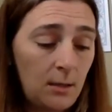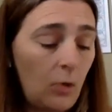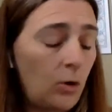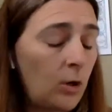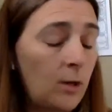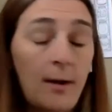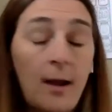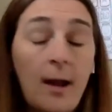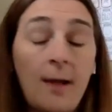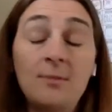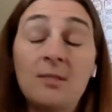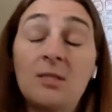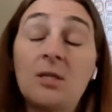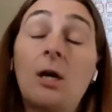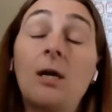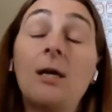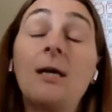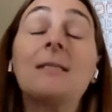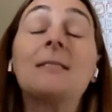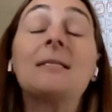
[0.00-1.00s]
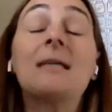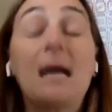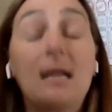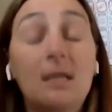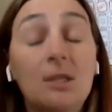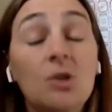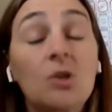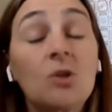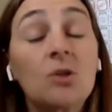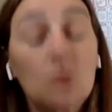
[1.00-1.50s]
or I'm sorry,
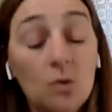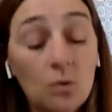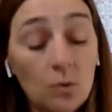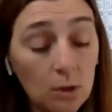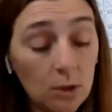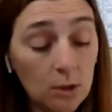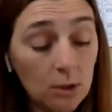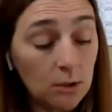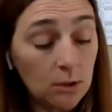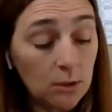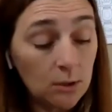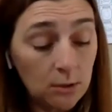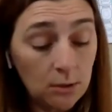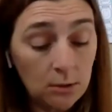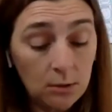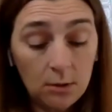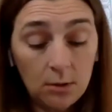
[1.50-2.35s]
attach the squirrel